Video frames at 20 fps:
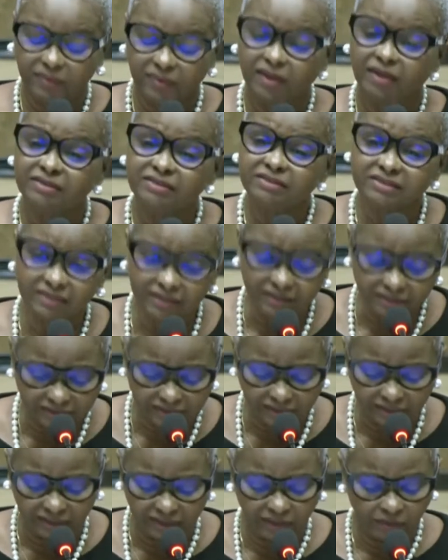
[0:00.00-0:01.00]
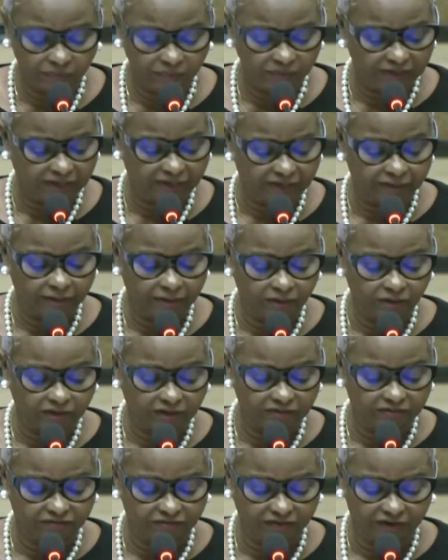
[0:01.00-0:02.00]
Certainly, we can look
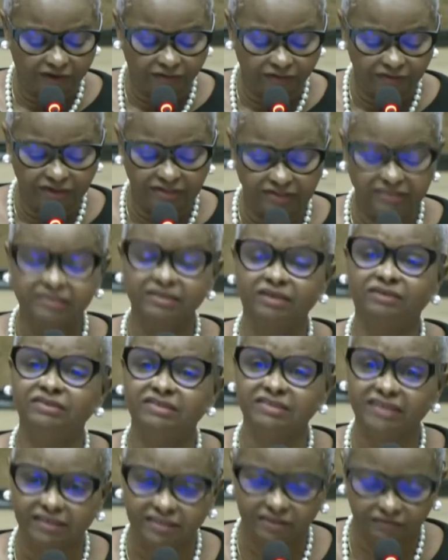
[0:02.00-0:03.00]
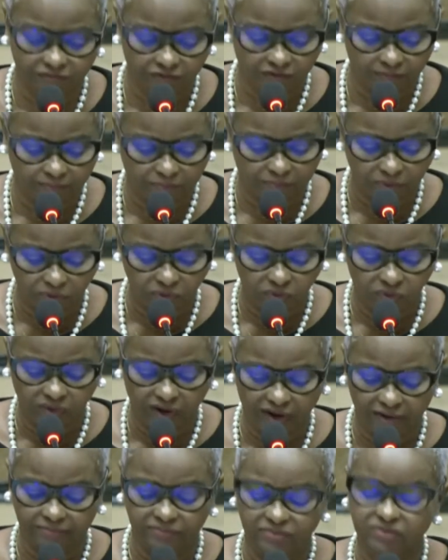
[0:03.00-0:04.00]
at various successful
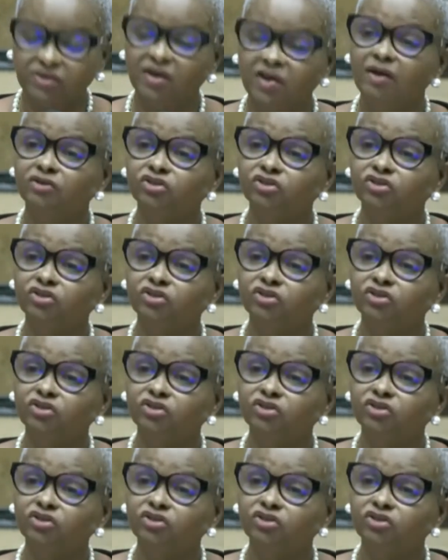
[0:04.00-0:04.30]
programs